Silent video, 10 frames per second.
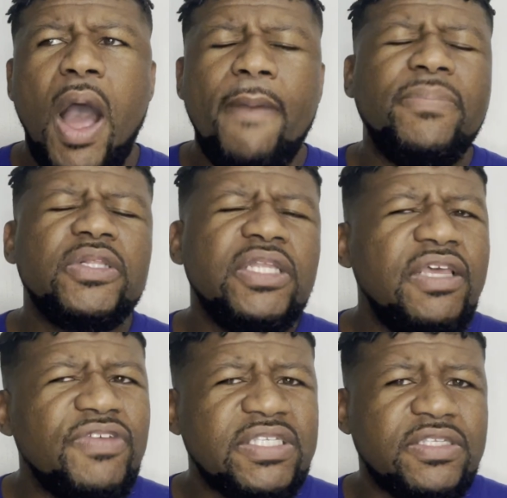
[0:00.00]
I
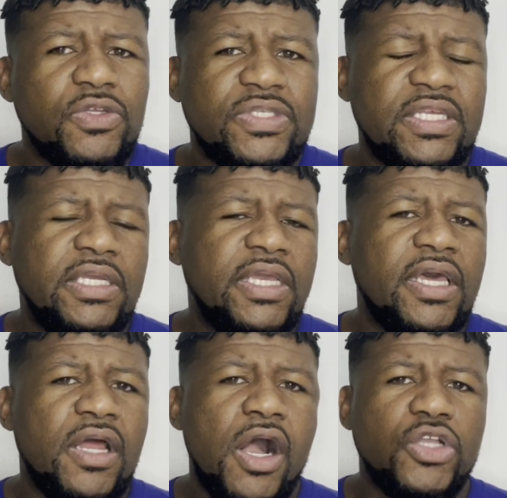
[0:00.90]
believe it's still sitting
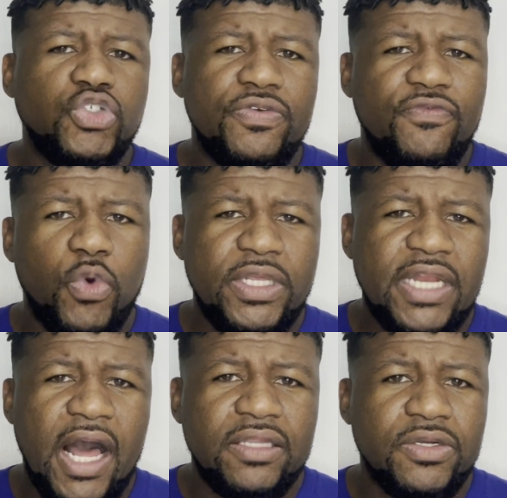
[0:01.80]
at
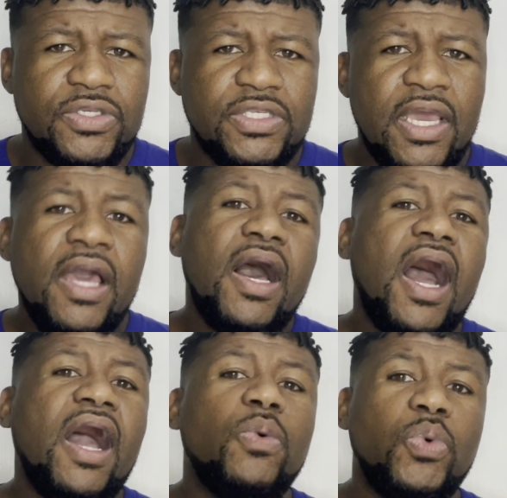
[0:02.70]
$140.
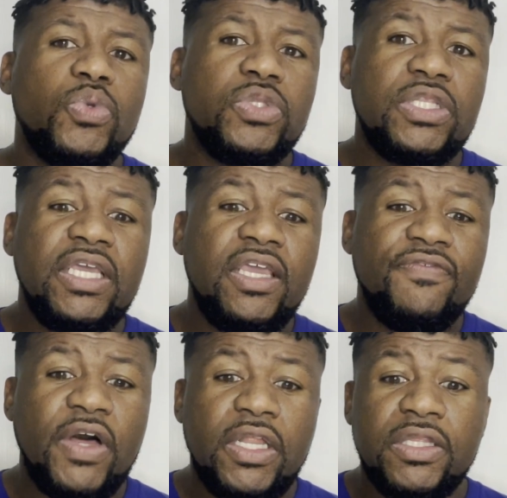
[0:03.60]
I will
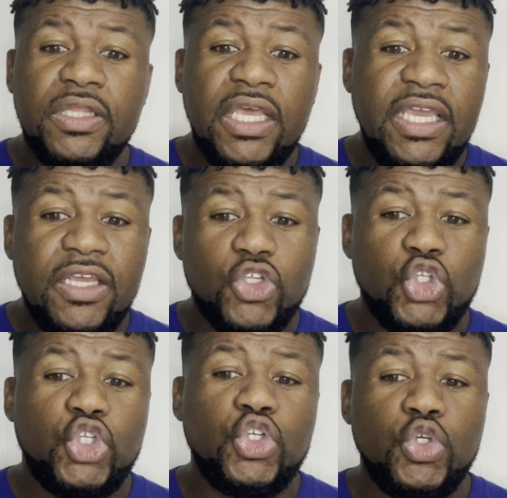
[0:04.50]
leave a link
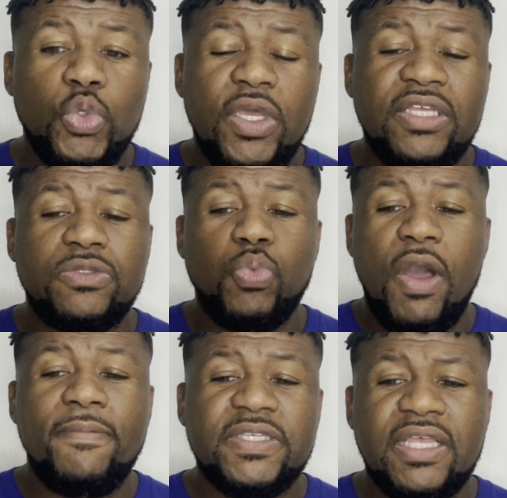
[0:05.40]
to his
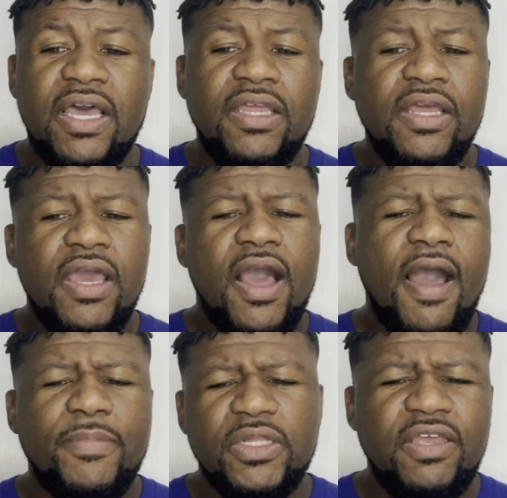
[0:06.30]
website.
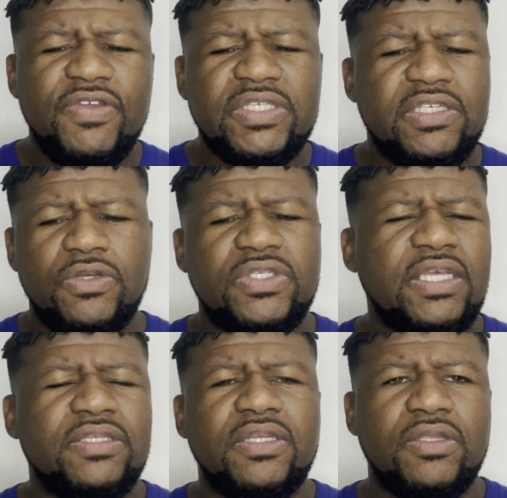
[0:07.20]
I believe it still
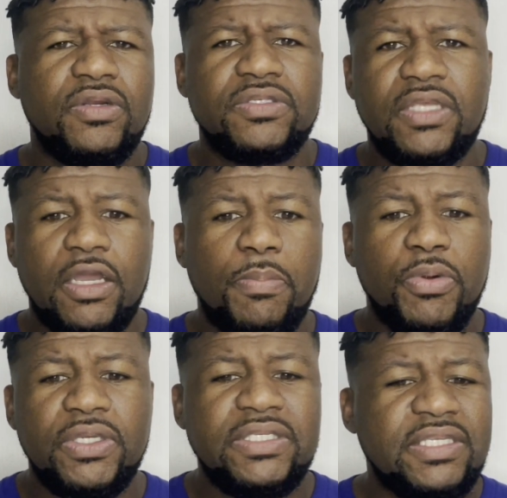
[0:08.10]
says that there is like a
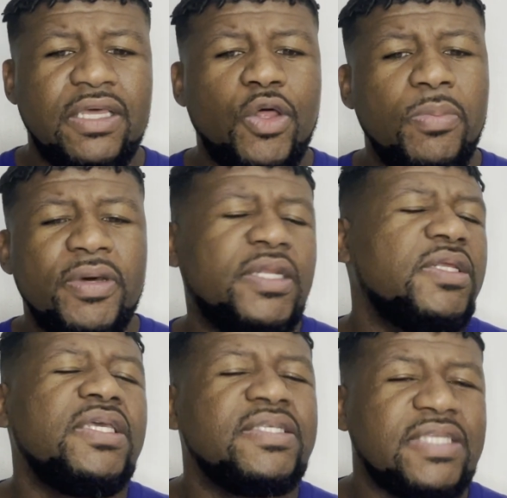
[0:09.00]
pre-sale, but
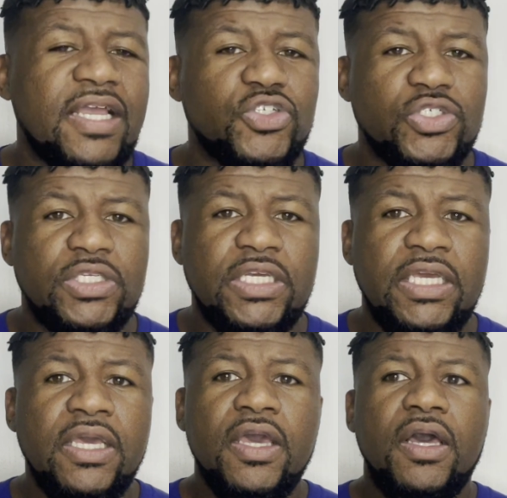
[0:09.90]
he's
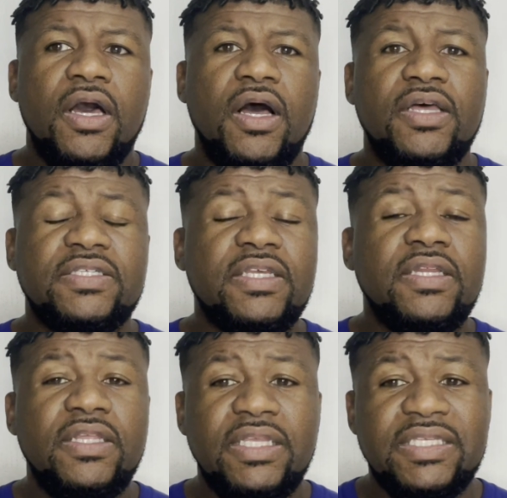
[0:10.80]
actually
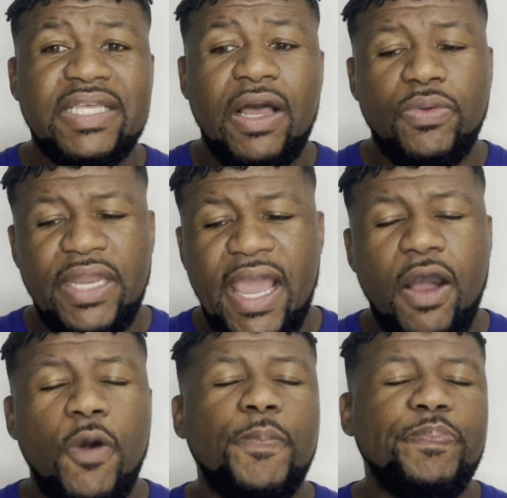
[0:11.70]
sending these out now.